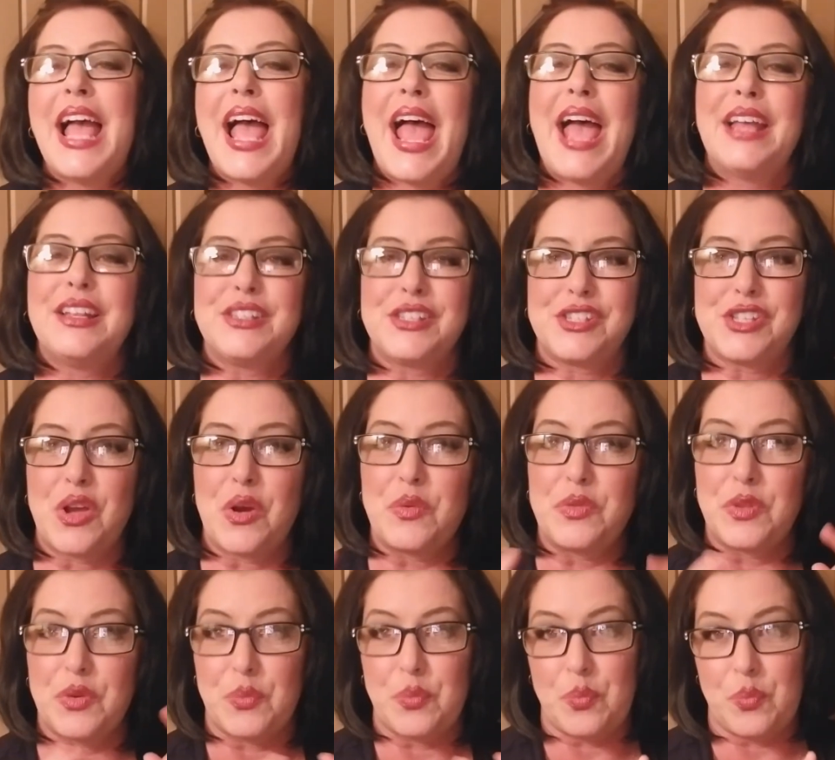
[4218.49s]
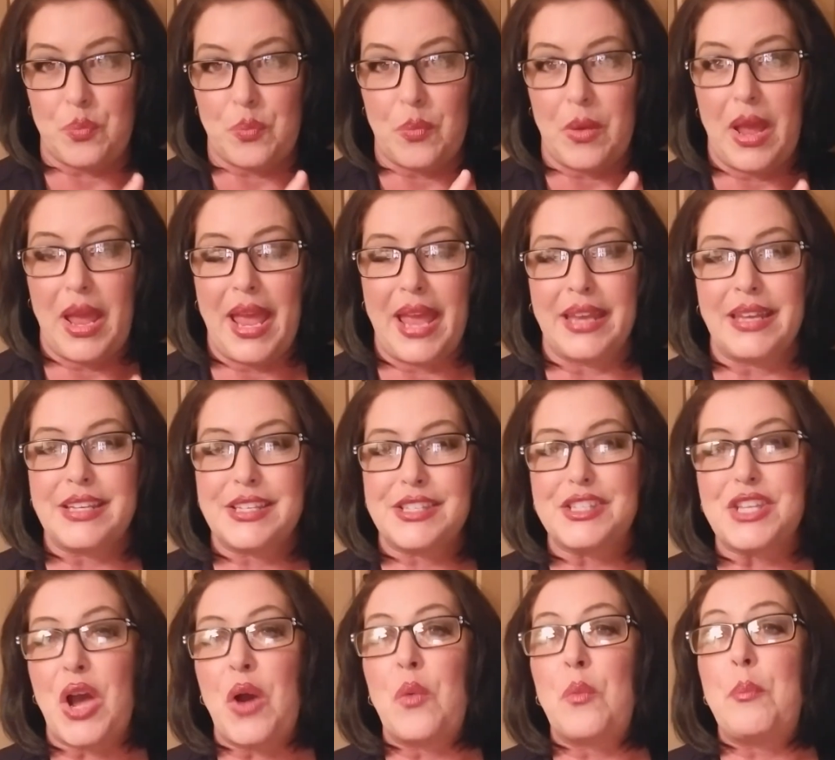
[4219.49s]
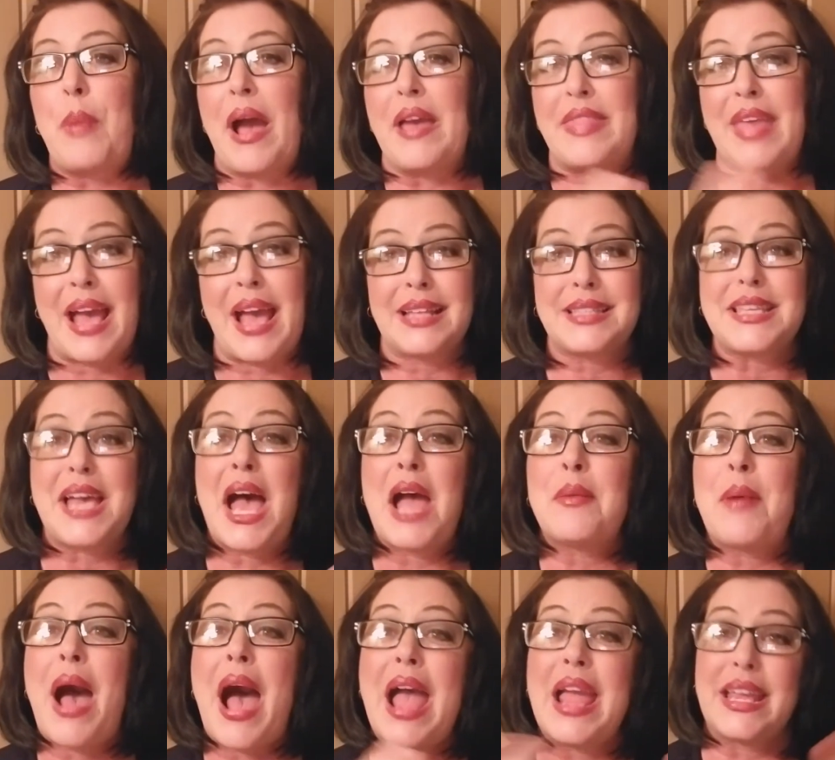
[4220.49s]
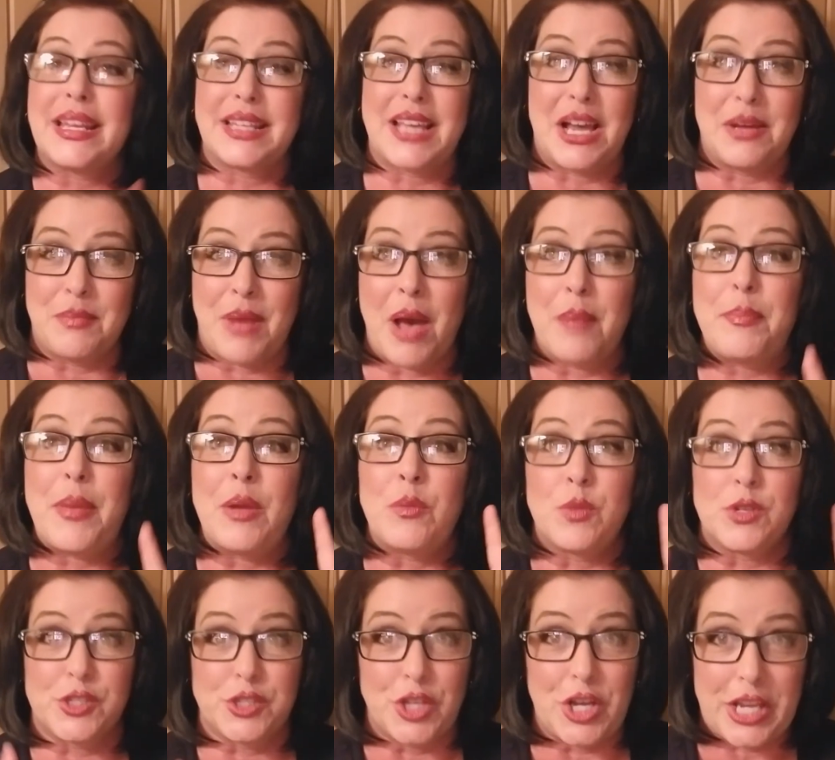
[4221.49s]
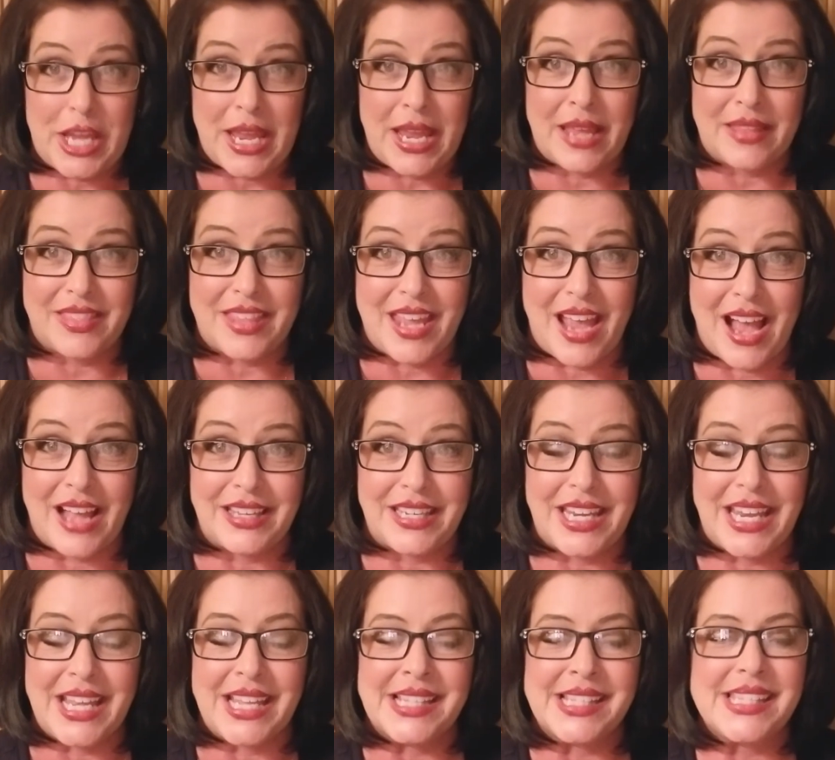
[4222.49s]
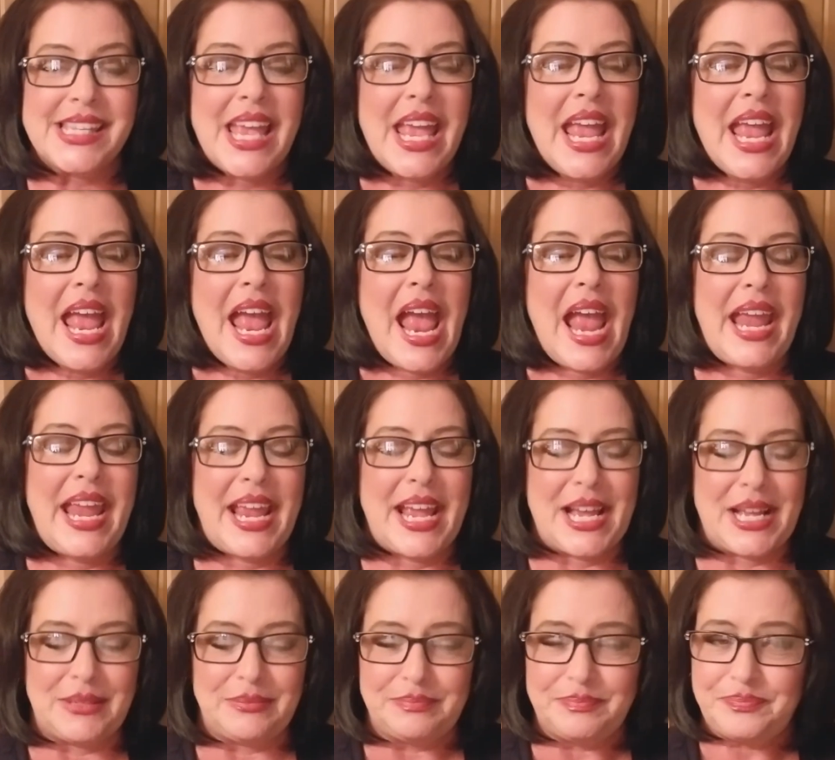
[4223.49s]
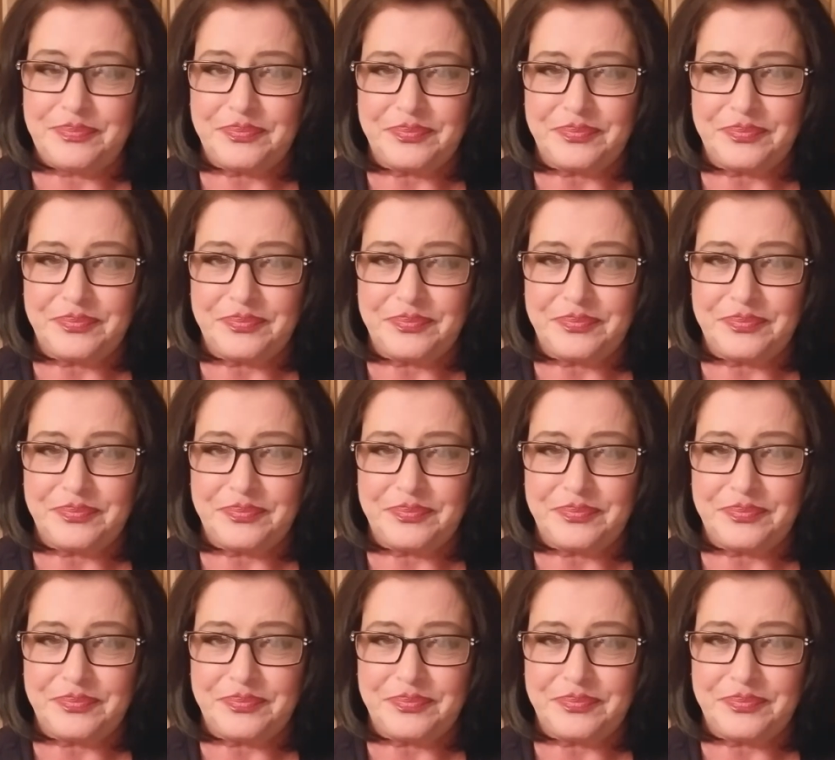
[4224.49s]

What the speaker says: And so by that time I had come up and was looking at the onions, and